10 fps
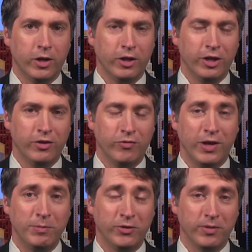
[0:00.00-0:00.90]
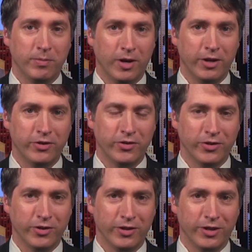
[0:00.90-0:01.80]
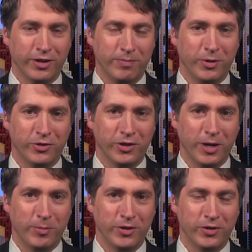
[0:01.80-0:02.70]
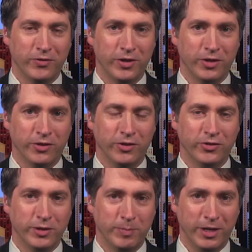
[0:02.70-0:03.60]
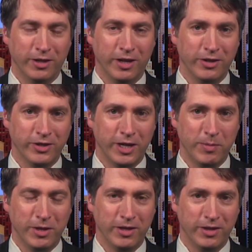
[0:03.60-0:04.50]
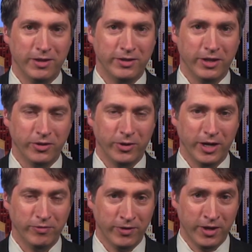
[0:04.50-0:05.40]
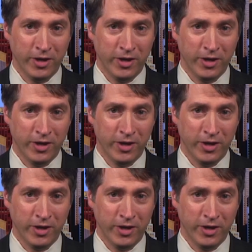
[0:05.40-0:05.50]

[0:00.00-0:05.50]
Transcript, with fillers: He famously monitored military operations very closely, spending a lot of time in the telegraph